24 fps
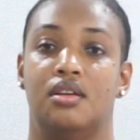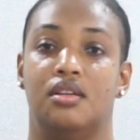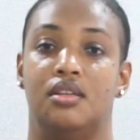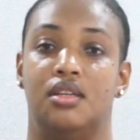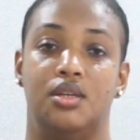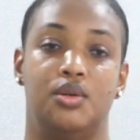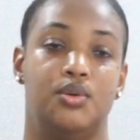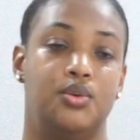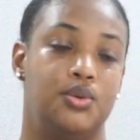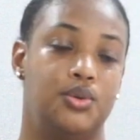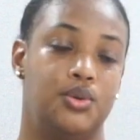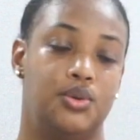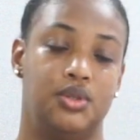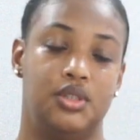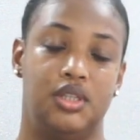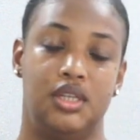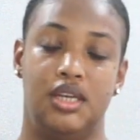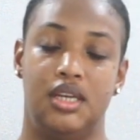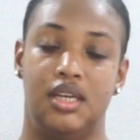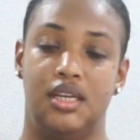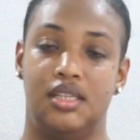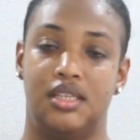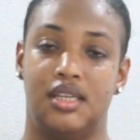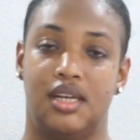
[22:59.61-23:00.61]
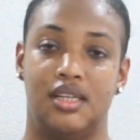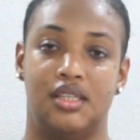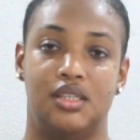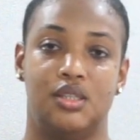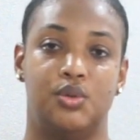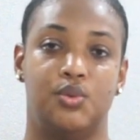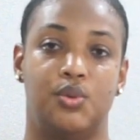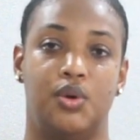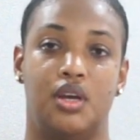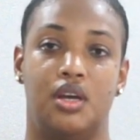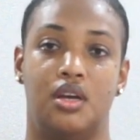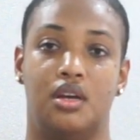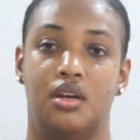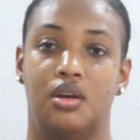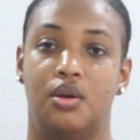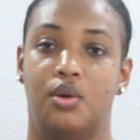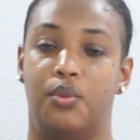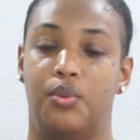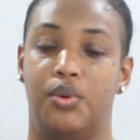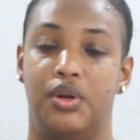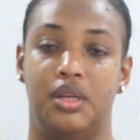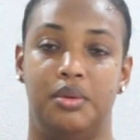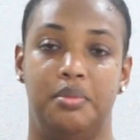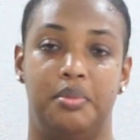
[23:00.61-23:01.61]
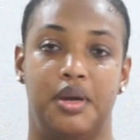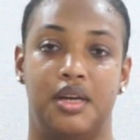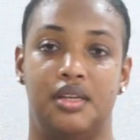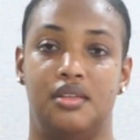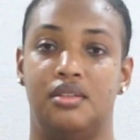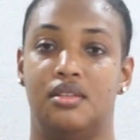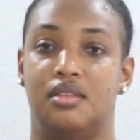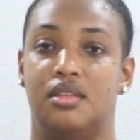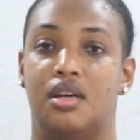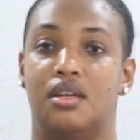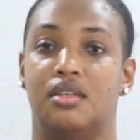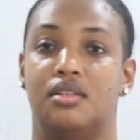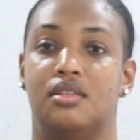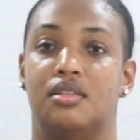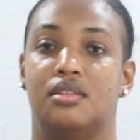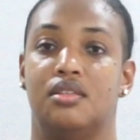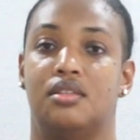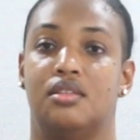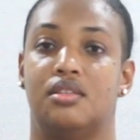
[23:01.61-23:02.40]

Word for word: The good old days, I swear, were the best yet.